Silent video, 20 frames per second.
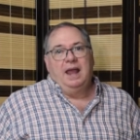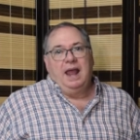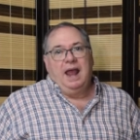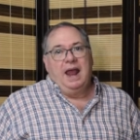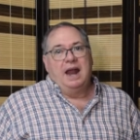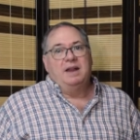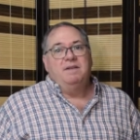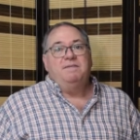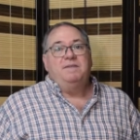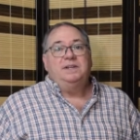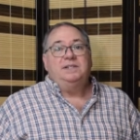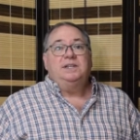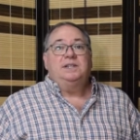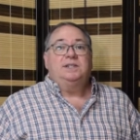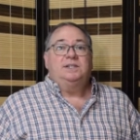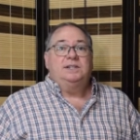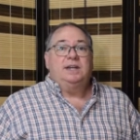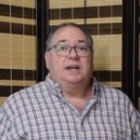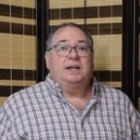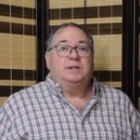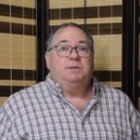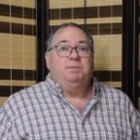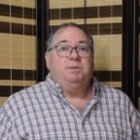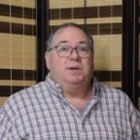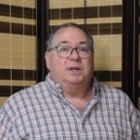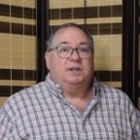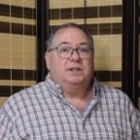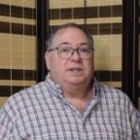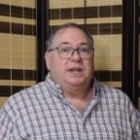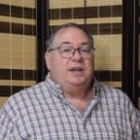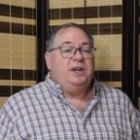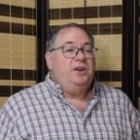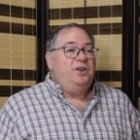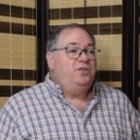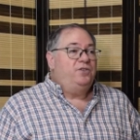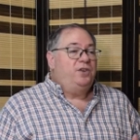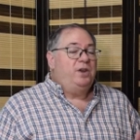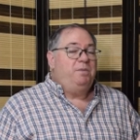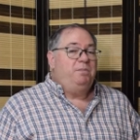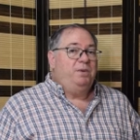And in physics textbook, they
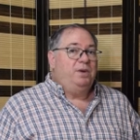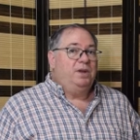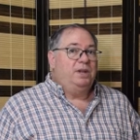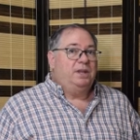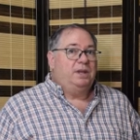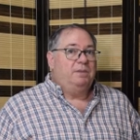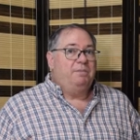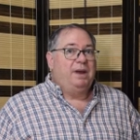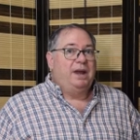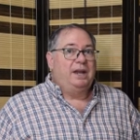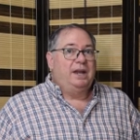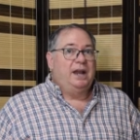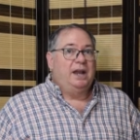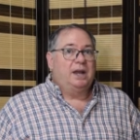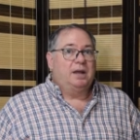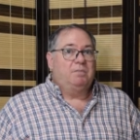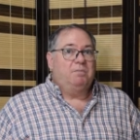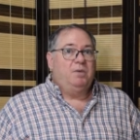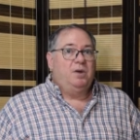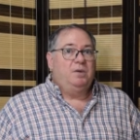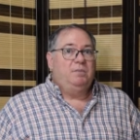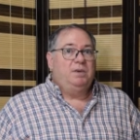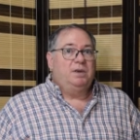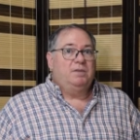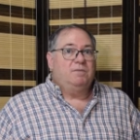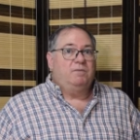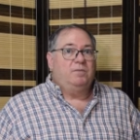usually put the magnetic moment